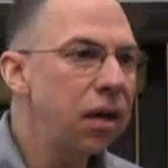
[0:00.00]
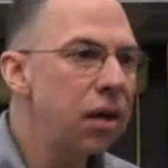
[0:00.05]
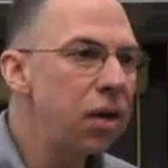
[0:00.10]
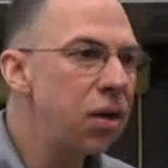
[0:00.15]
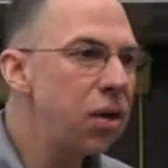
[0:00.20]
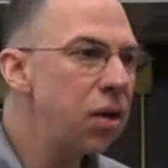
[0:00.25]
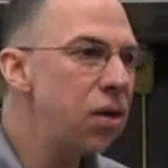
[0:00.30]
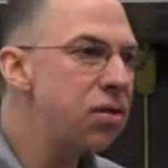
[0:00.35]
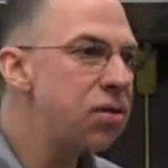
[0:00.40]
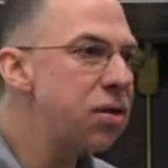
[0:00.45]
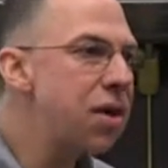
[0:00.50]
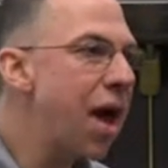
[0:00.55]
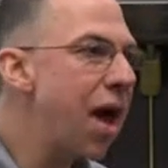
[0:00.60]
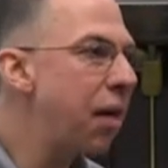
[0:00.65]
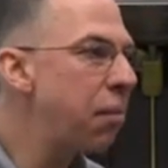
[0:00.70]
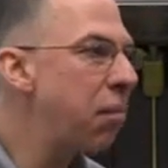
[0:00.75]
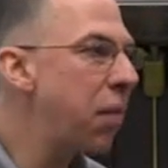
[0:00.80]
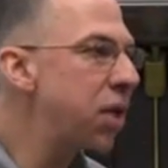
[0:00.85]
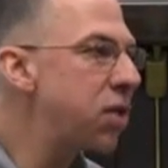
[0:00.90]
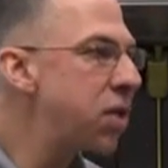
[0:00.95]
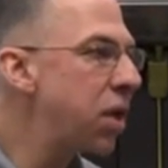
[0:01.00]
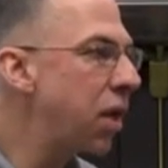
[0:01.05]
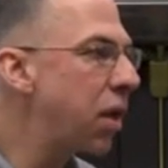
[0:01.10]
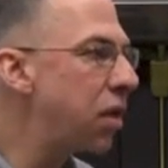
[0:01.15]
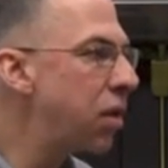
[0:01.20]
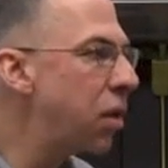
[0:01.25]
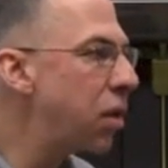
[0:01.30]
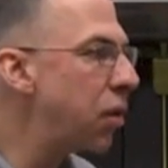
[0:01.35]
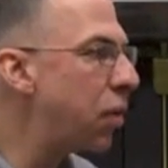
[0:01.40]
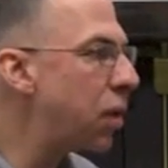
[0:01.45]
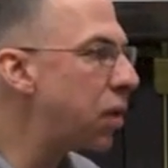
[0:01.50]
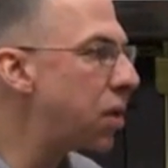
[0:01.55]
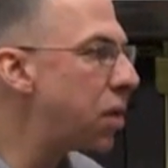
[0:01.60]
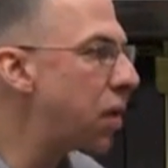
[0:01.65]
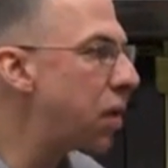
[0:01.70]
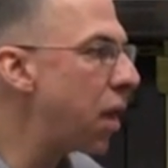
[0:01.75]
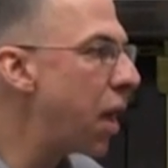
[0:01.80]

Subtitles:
There's not much he can do.